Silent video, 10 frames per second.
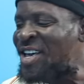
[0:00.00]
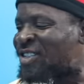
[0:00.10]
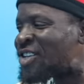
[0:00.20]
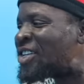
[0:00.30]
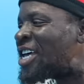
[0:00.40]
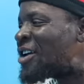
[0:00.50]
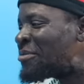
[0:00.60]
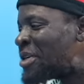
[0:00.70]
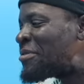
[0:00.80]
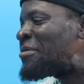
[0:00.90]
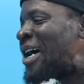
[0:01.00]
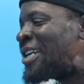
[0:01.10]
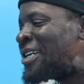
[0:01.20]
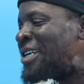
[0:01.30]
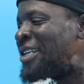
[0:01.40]
So she end up give me back
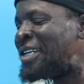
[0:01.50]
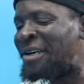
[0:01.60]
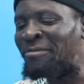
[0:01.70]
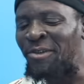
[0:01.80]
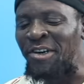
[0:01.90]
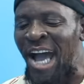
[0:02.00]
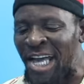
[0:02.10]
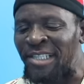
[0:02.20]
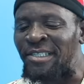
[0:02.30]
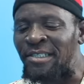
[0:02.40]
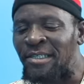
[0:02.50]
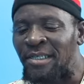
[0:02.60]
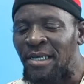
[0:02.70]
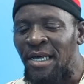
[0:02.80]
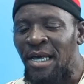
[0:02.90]
the nickname. Grinds.
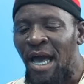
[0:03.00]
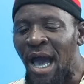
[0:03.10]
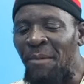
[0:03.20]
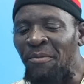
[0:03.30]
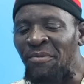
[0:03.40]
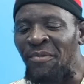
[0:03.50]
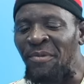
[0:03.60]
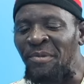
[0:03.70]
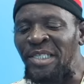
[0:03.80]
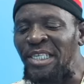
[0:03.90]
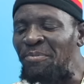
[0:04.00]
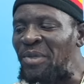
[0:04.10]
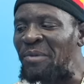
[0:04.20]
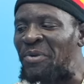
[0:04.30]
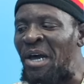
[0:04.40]
And I see
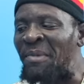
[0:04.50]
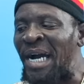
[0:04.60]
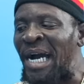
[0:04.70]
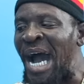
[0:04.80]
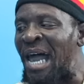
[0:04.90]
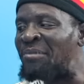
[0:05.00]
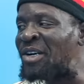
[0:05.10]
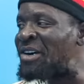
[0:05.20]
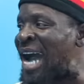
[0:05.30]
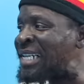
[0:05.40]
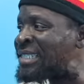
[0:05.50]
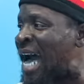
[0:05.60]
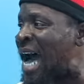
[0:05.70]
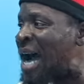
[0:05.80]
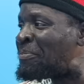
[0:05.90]
people them I call me grinds
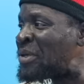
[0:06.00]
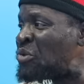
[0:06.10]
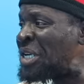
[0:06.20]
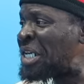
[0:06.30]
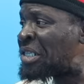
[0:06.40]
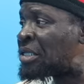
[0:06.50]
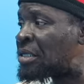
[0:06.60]
and happy with it.